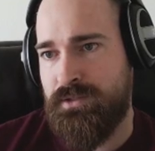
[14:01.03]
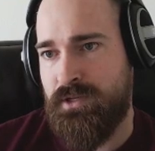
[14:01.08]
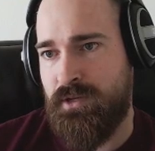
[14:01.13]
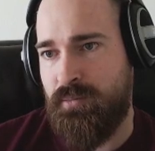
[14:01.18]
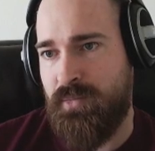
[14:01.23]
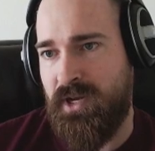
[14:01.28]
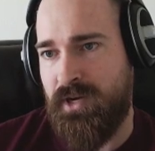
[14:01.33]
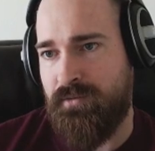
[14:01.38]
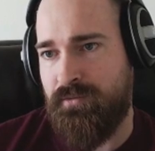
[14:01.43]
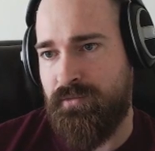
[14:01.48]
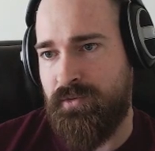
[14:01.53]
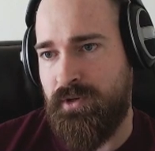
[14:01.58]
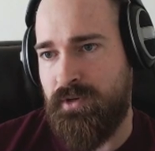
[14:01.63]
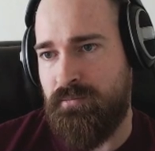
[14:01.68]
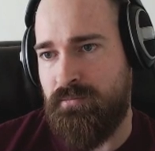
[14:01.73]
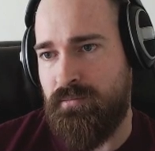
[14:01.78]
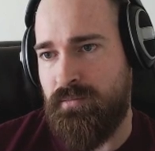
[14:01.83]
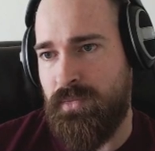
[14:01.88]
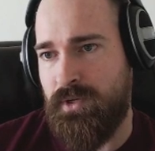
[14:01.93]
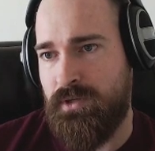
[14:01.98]
Come back
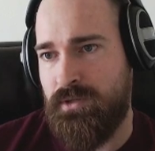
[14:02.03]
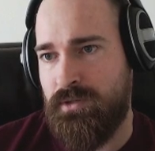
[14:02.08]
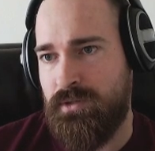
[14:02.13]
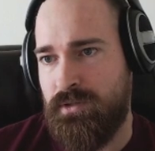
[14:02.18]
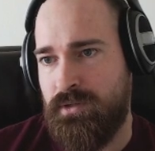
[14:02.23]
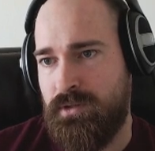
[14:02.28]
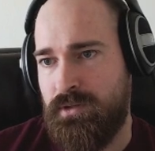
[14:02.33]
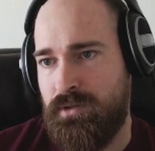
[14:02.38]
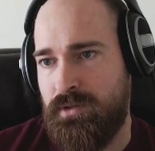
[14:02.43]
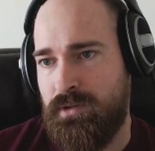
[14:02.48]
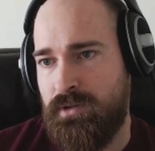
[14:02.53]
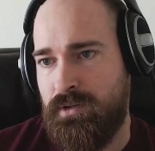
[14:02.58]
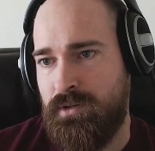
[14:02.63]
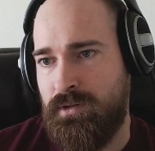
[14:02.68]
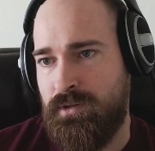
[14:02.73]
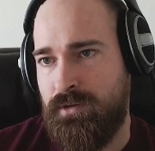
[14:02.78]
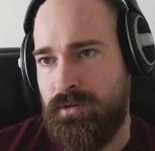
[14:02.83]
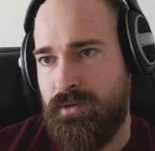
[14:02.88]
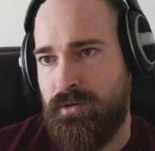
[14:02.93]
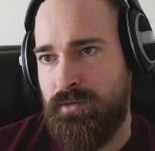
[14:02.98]
from
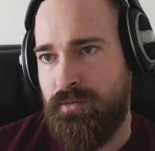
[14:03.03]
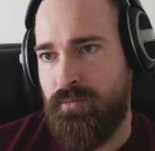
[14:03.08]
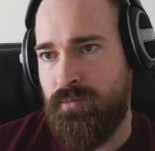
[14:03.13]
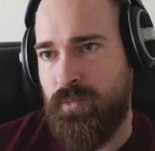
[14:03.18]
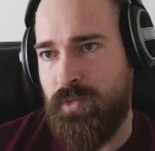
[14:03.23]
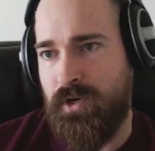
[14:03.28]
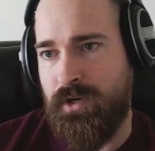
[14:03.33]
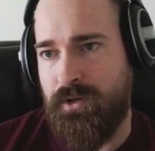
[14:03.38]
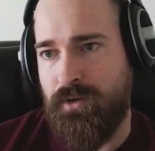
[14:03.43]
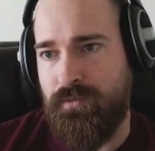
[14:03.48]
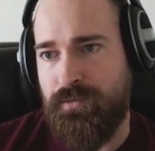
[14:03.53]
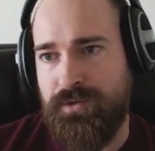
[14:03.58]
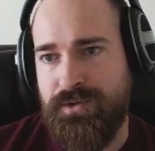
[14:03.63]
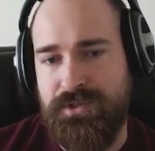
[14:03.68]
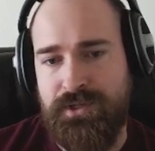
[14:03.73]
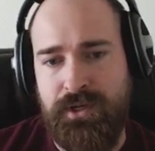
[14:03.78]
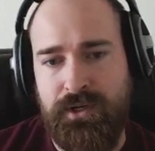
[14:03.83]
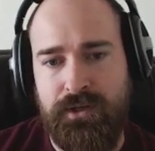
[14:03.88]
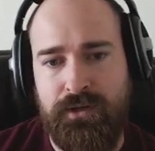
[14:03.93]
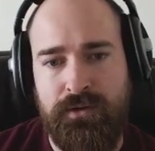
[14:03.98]
Rocco for a
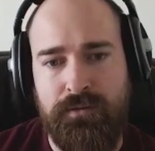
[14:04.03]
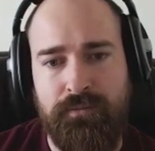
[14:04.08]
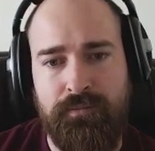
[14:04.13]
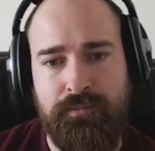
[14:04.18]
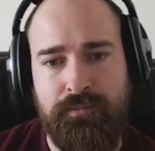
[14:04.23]
sec.